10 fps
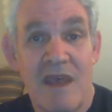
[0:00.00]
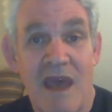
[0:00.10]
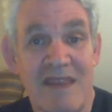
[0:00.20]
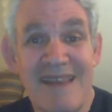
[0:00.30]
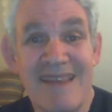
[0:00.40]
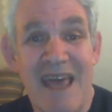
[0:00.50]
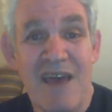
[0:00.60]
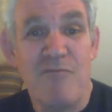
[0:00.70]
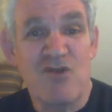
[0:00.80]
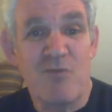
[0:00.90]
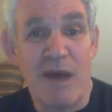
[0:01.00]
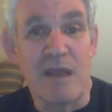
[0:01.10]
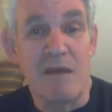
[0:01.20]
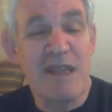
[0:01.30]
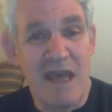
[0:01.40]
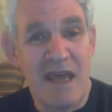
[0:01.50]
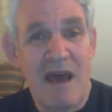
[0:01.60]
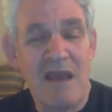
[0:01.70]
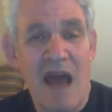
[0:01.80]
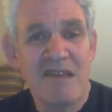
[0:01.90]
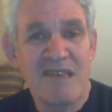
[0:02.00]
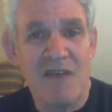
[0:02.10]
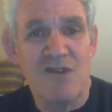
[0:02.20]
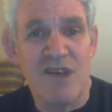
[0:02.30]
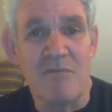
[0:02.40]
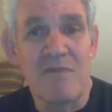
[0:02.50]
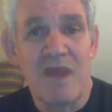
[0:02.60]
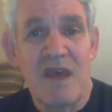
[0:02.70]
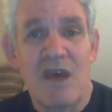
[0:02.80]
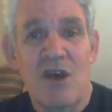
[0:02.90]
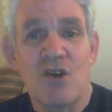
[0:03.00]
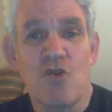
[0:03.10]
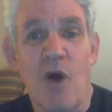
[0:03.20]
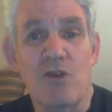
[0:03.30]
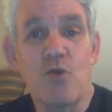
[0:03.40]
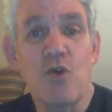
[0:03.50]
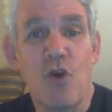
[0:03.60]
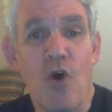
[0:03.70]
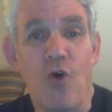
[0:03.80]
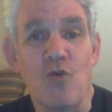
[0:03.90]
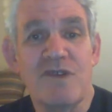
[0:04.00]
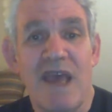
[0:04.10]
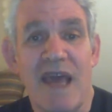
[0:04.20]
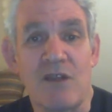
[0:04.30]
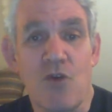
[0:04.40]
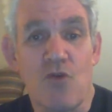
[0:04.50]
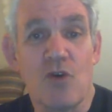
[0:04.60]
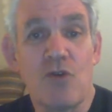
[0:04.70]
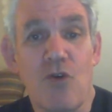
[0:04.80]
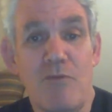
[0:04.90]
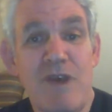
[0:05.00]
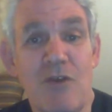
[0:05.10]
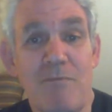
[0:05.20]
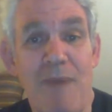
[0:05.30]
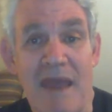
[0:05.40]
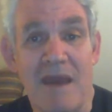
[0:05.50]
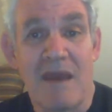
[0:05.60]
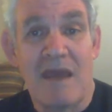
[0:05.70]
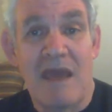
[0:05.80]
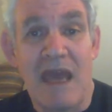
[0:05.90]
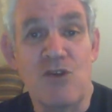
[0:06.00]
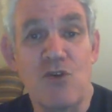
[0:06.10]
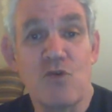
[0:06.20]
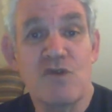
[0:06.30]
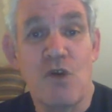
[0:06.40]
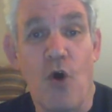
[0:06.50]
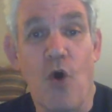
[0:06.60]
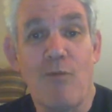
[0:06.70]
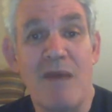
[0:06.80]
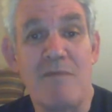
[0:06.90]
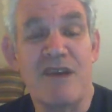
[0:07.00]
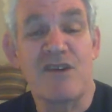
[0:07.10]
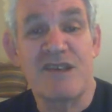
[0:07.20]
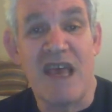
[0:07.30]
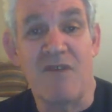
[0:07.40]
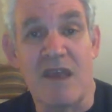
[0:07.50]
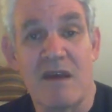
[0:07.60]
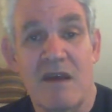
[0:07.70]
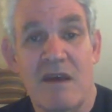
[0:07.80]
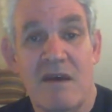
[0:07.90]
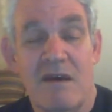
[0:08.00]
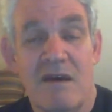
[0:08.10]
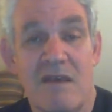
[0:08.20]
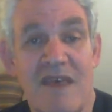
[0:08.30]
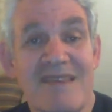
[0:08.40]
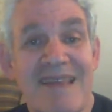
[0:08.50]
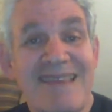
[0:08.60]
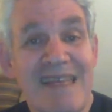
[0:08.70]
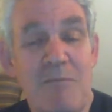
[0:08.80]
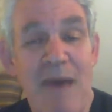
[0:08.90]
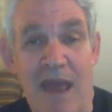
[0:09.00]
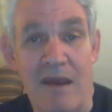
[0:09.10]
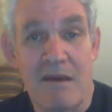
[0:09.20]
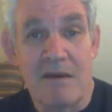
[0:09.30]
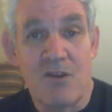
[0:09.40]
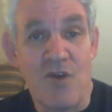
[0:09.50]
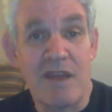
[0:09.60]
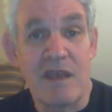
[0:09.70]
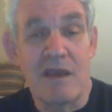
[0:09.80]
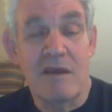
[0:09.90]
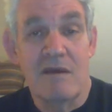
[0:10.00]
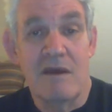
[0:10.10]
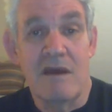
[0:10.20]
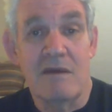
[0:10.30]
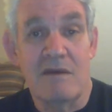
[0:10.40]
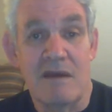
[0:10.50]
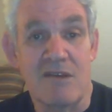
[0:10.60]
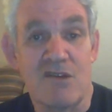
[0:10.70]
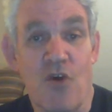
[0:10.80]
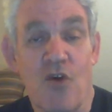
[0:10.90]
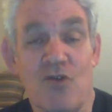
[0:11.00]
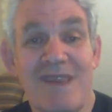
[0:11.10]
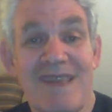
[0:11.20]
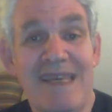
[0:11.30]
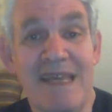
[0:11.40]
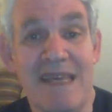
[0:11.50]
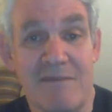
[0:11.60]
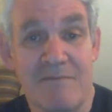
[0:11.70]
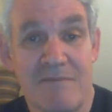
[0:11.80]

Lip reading: and didn't have much money, but I saved some. So I took loans in the Toronto Dominion Bank and used all my meager savings. That's the TD Bank, trading as a stock on TD.